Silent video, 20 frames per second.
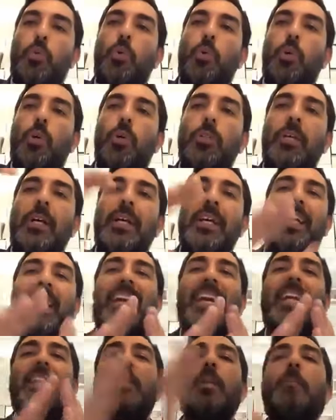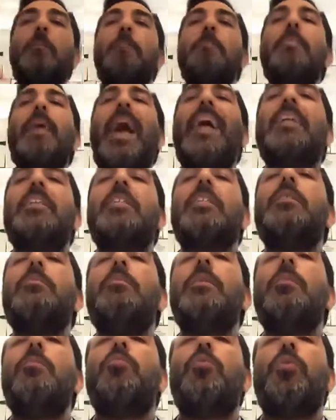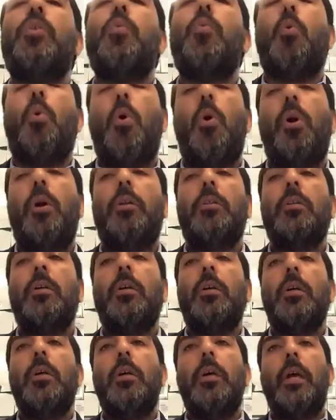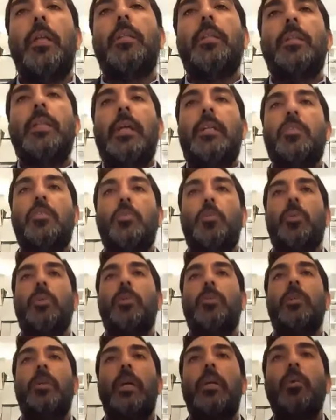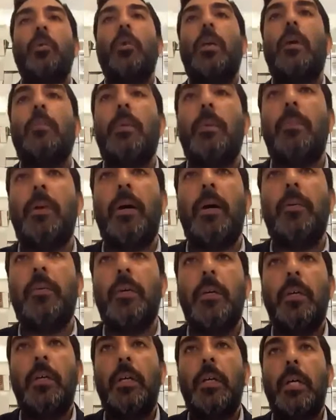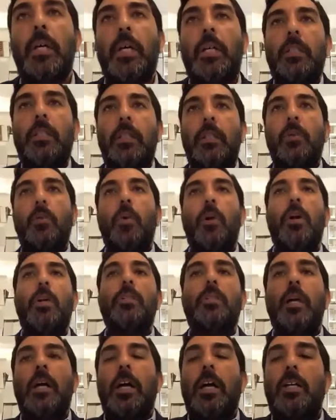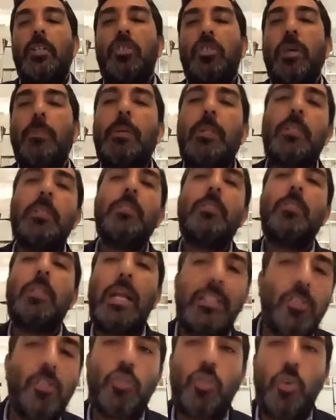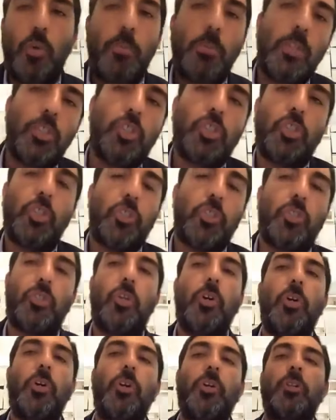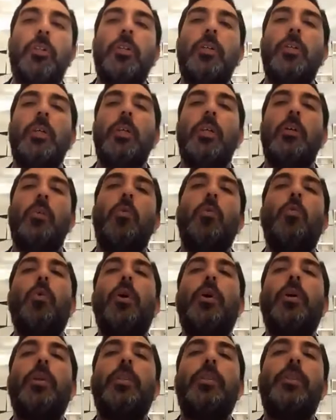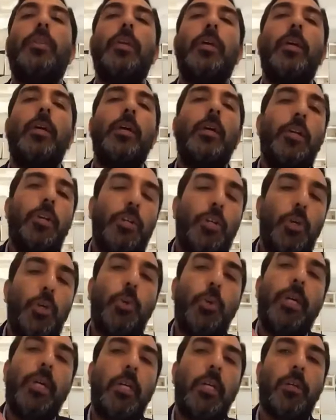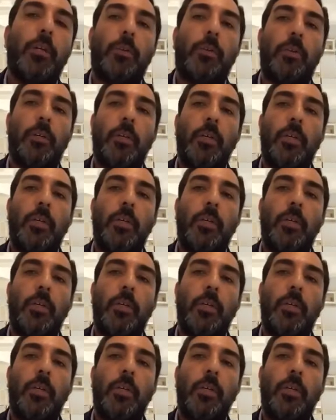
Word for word: world, can get the maximum reward in the next world, in Olam Haba. In other words, Hashem is not so much concerned with you here.